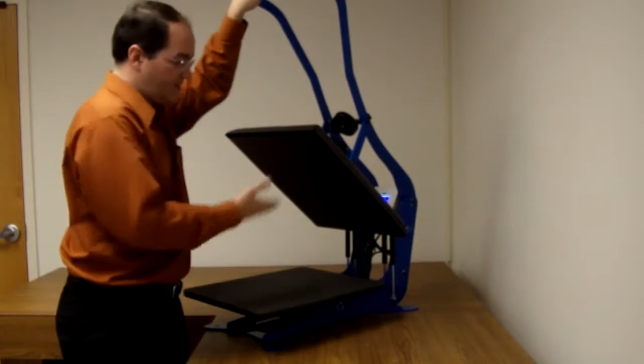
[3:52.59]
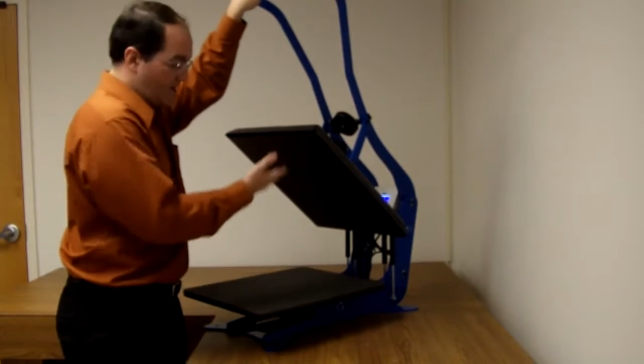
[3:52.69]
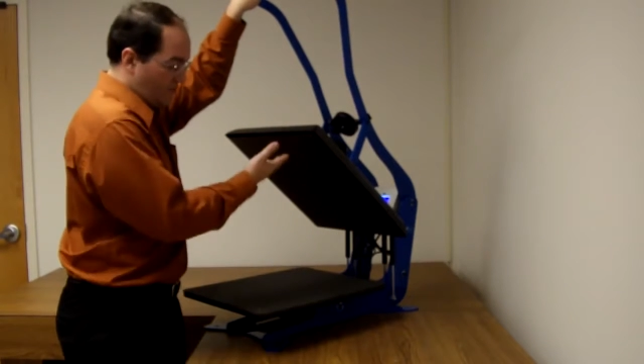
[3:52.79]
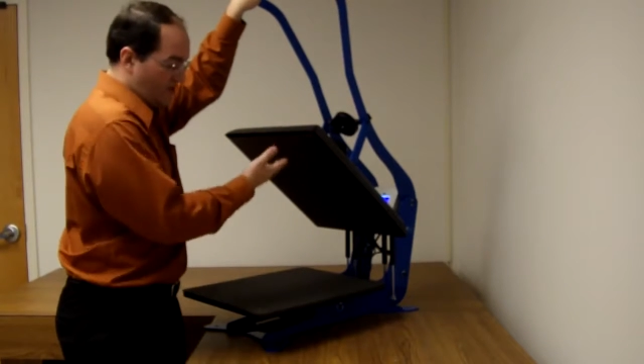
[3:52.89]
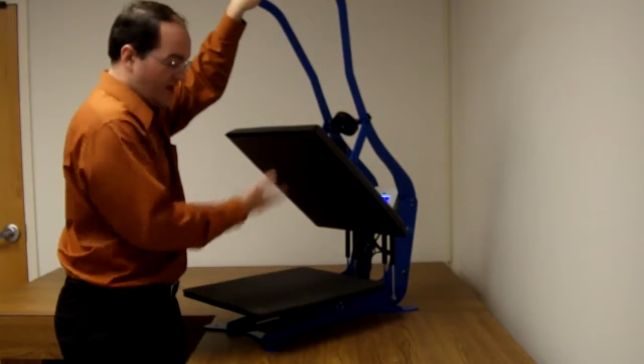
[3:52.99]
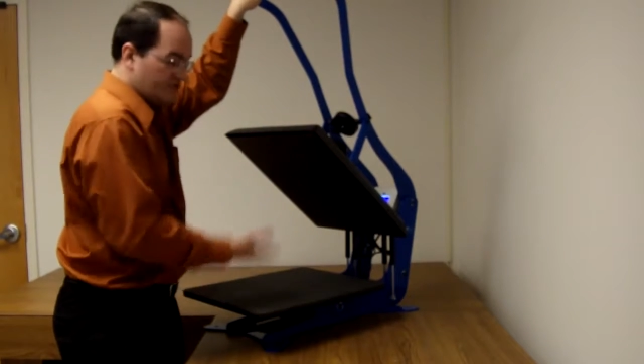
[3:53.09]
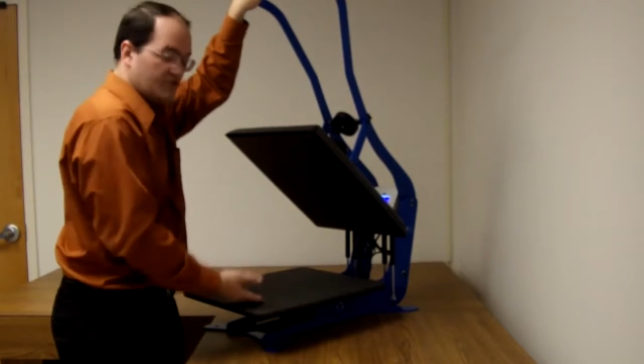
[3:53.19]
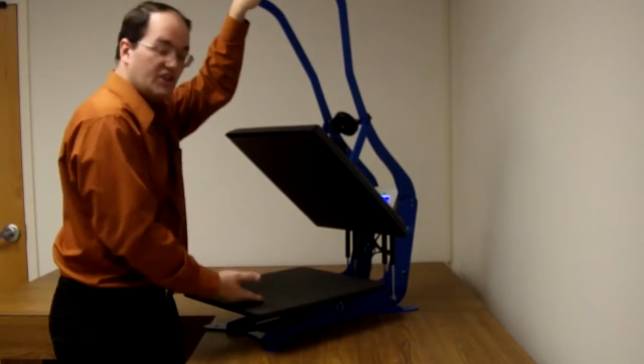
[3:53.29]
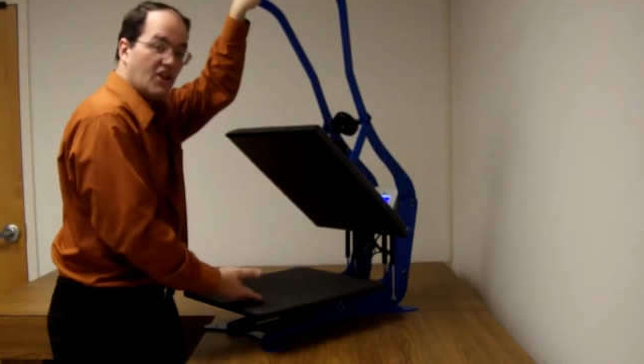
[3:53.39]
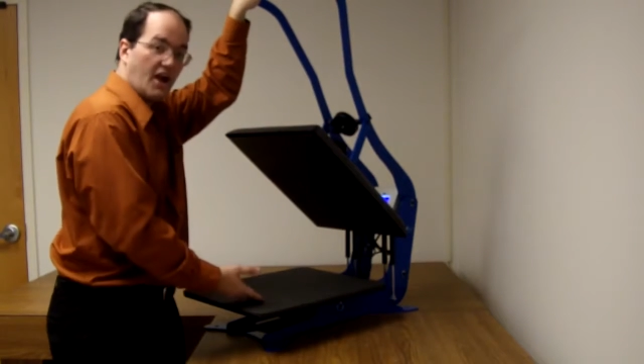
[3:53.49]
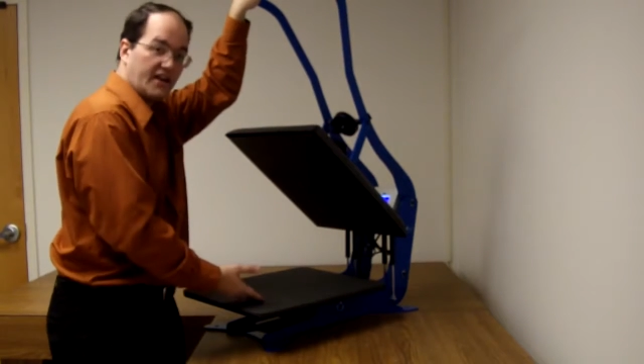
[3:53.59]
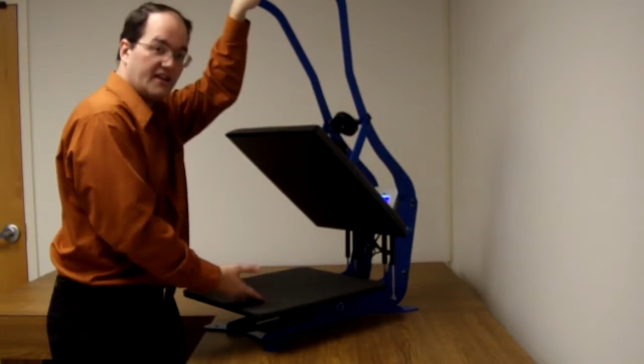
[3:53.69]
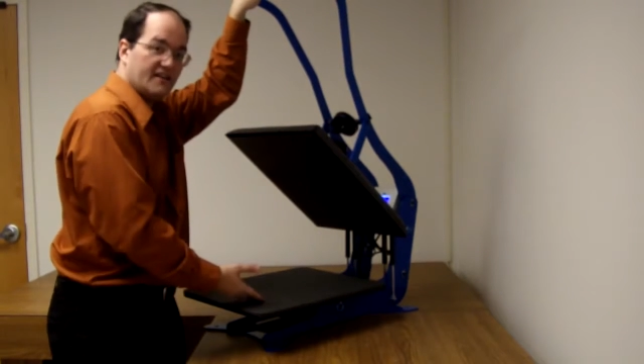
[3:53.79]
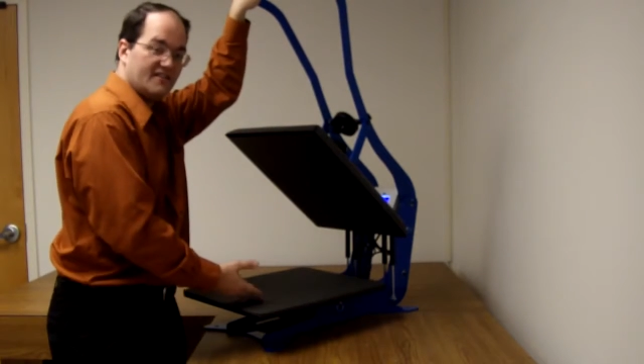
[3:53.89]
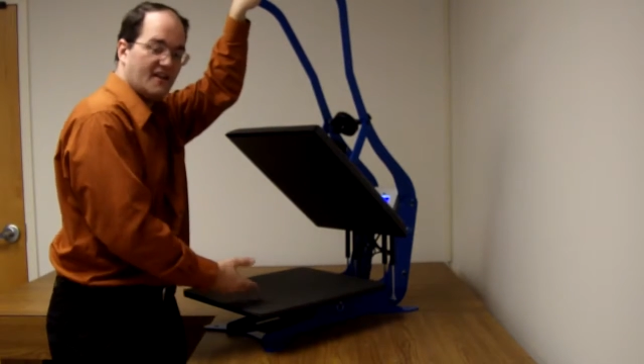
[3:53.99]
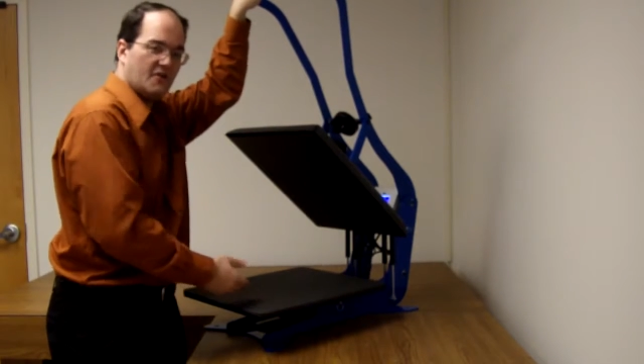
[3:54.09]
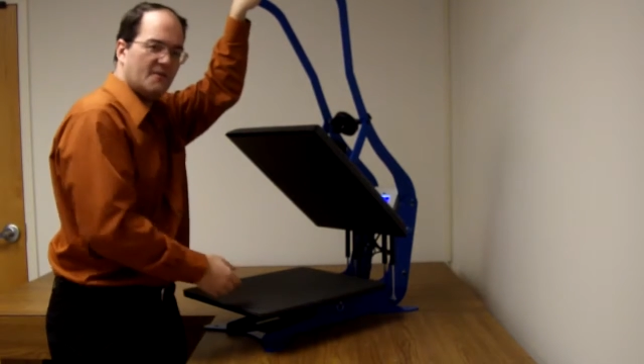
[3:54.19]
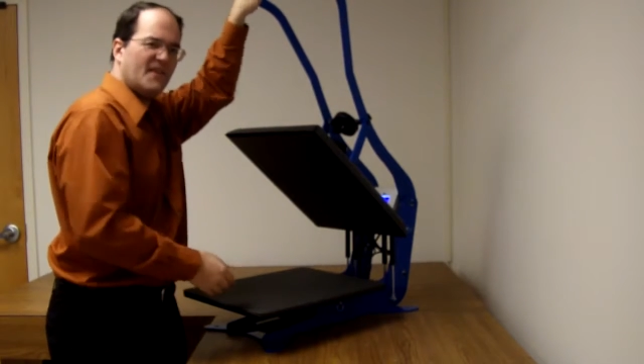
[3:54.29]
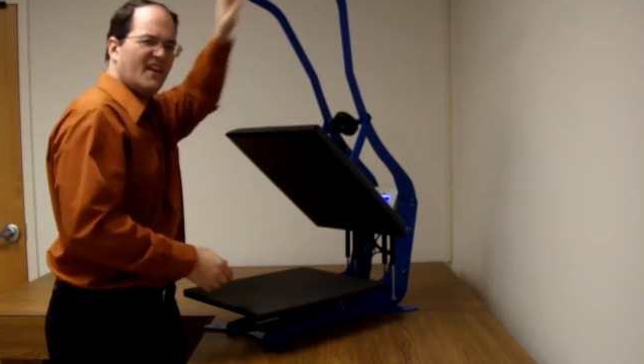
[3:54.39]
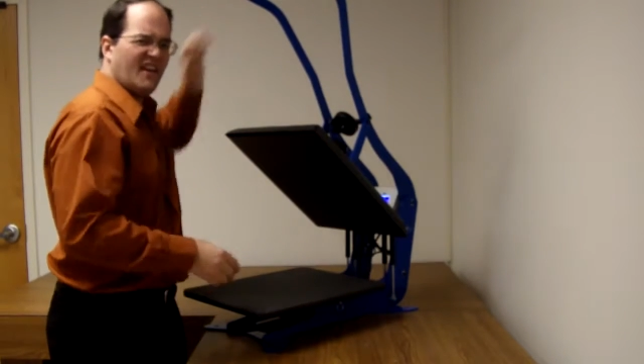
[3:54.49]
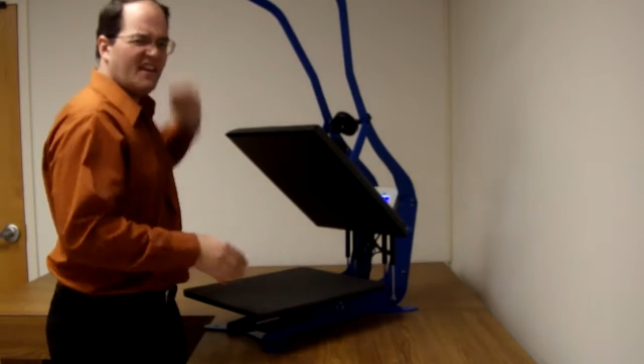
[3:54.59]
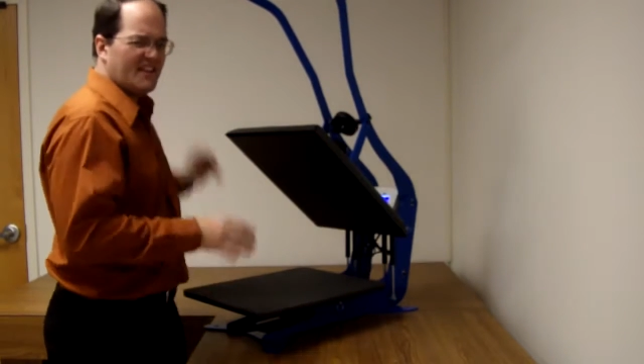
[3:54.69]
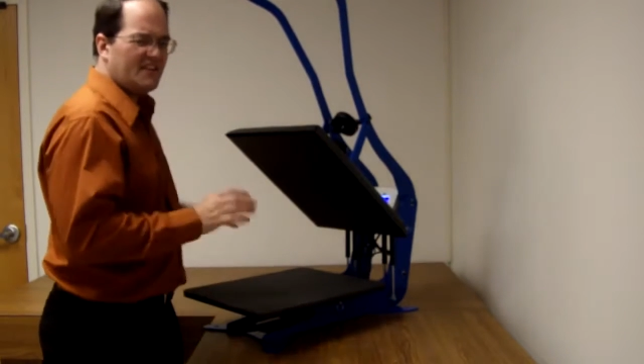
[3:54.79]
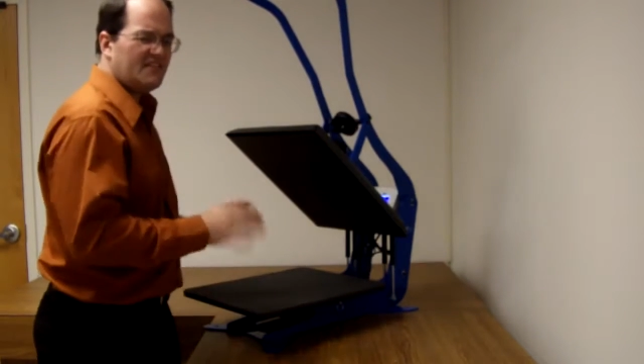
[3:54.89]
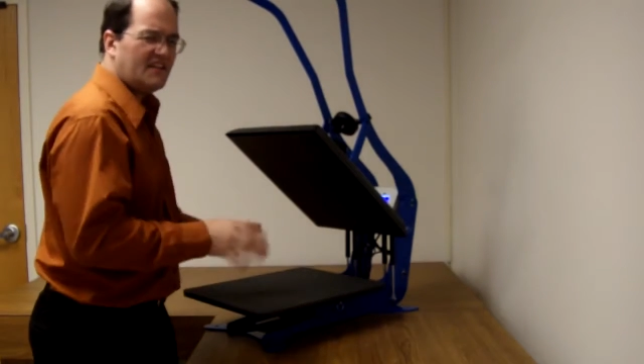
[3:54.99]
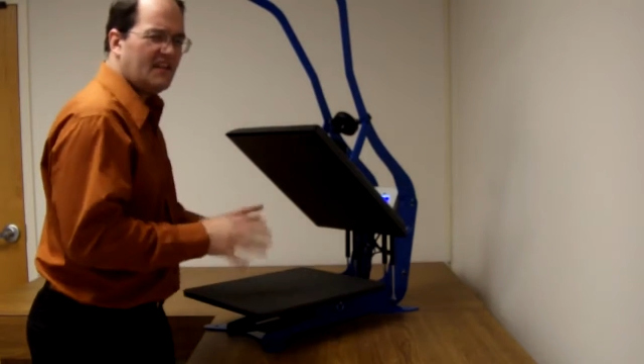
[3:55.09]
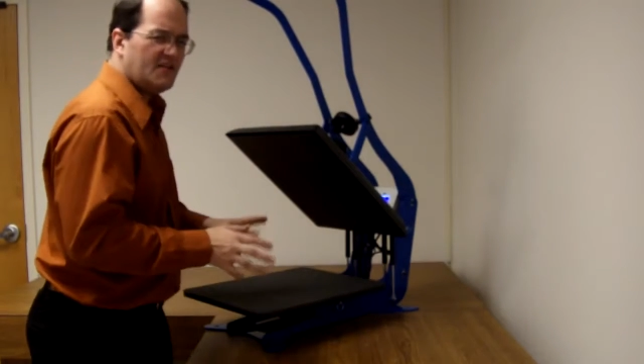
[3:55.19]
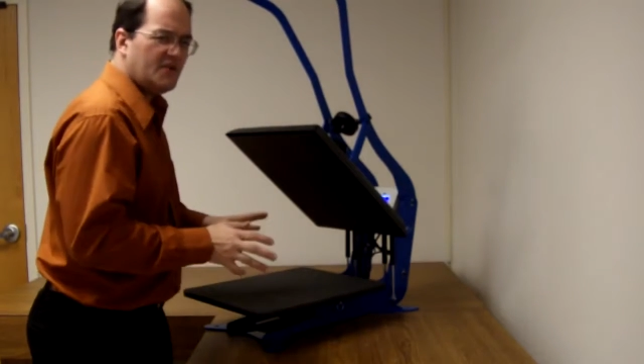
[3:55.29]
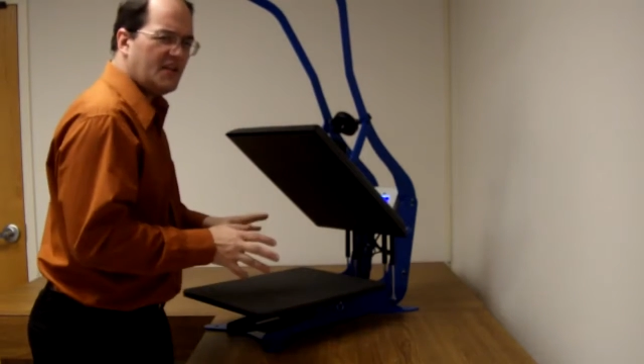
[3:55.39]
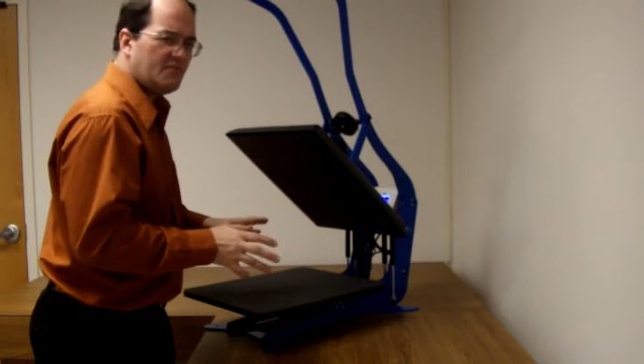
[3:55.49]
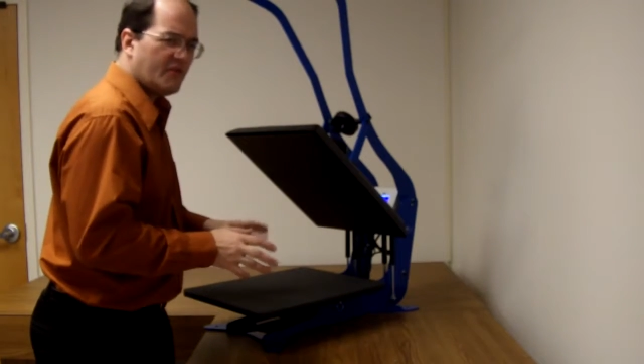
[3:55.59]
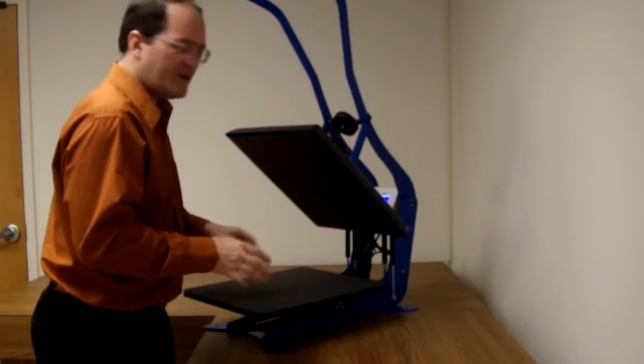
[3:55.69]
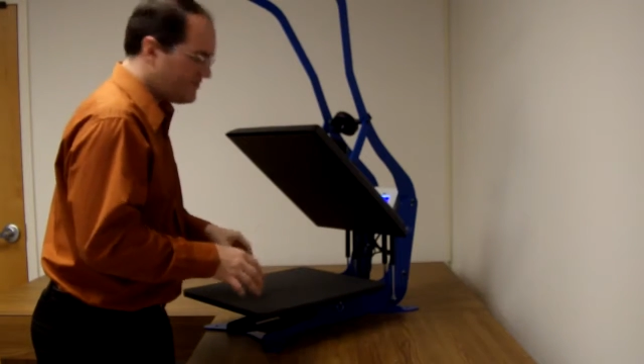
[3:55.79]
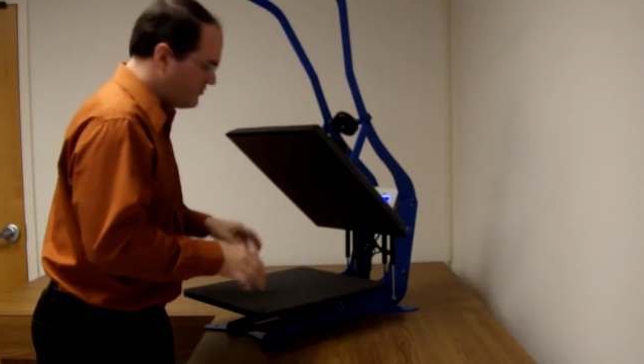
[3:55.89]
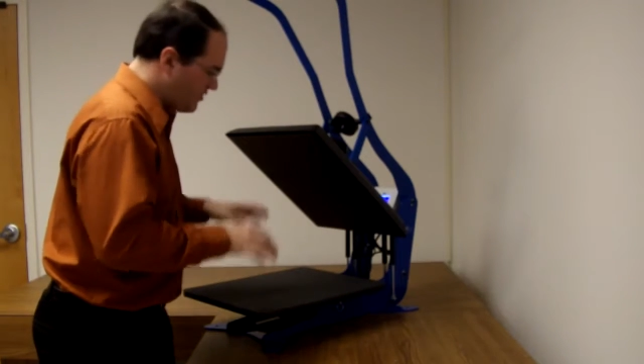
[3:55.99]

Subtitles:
Now we're actually locking it down. And that's the key to a heat press.